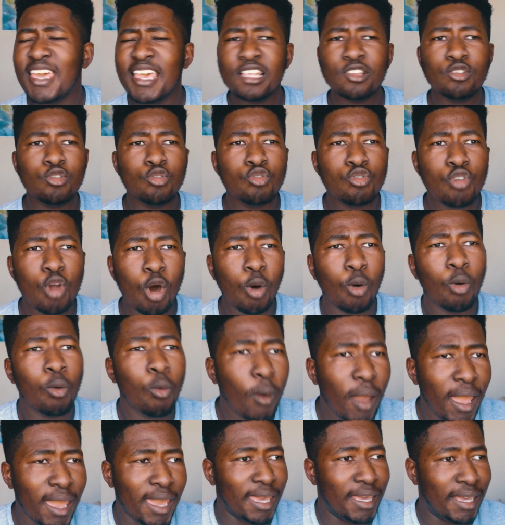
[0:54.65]
is no
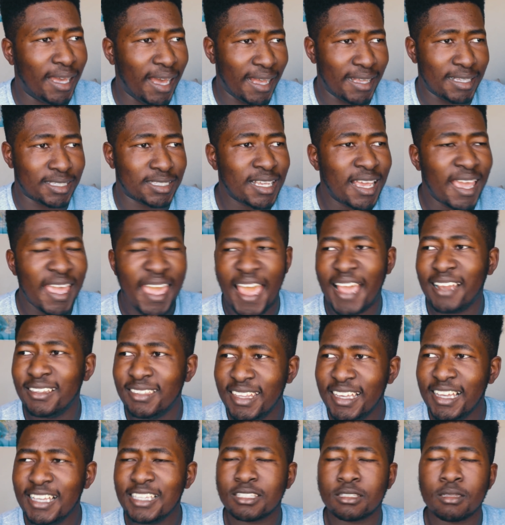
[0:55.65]
way, guys. And
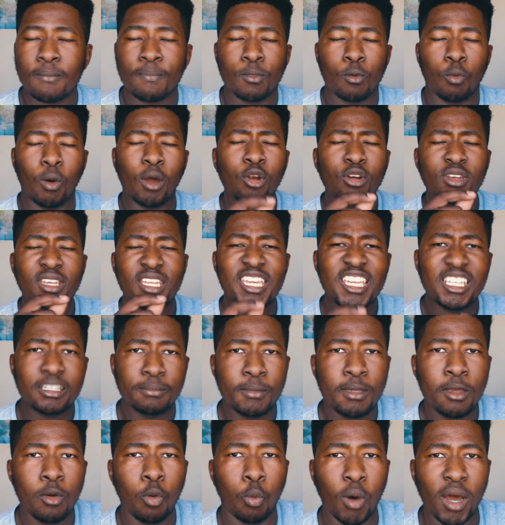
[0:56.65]
thing is, what would eat
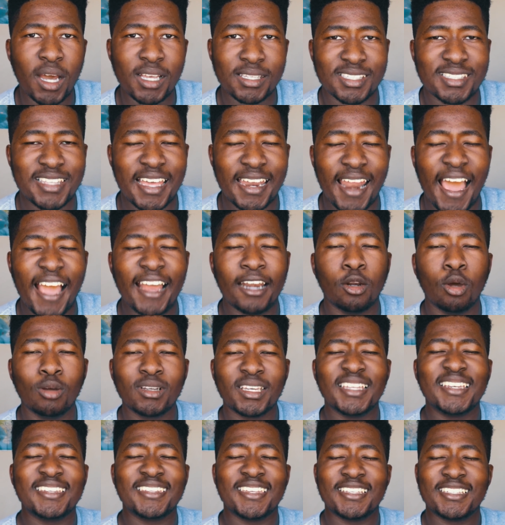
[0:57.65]
me worse is that I know
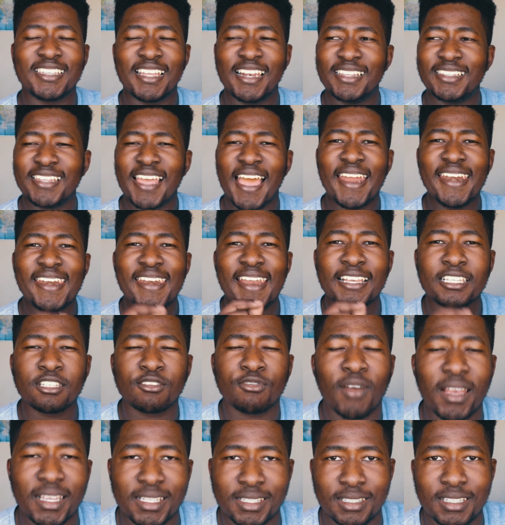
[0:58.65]
can each other there in
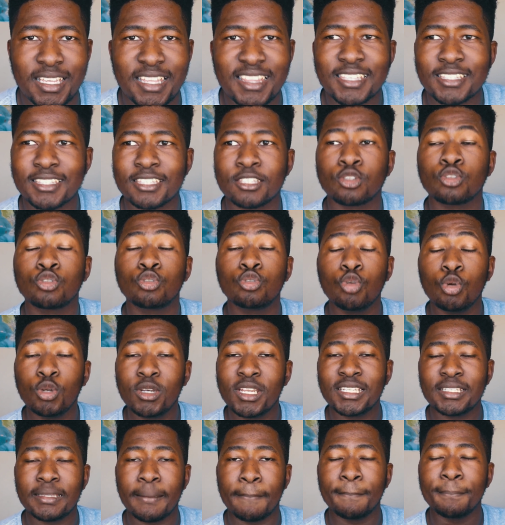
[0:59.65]
NSFAS. This is
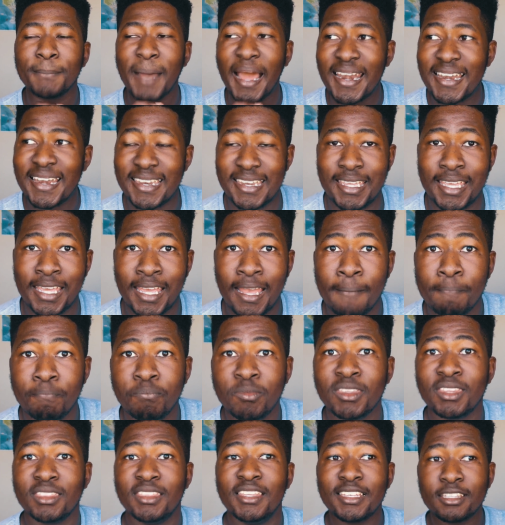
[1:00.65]
student money.
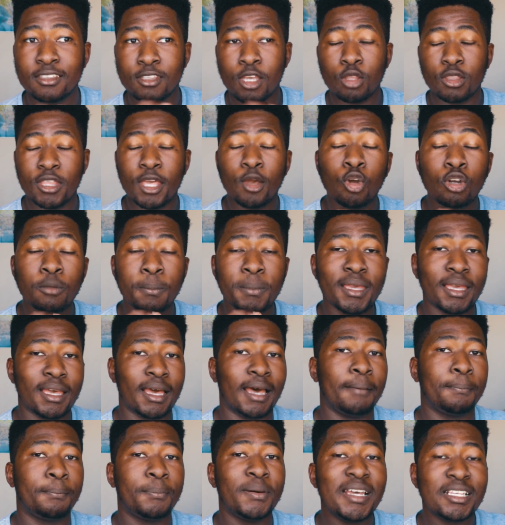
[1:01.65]
They could be
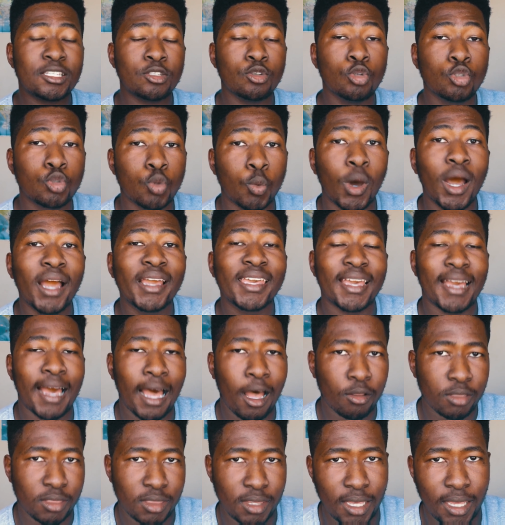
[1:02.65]
a person who's working
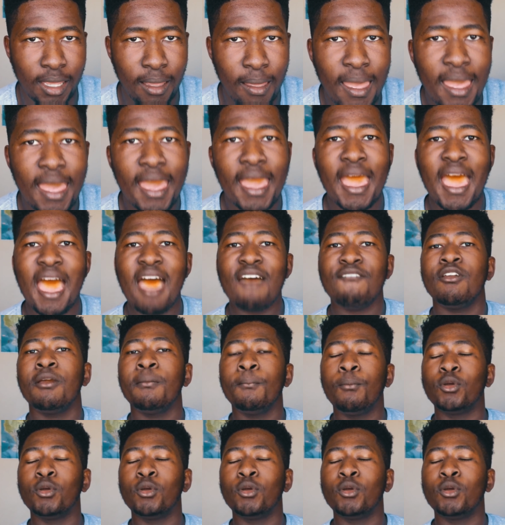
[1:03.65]
out there, having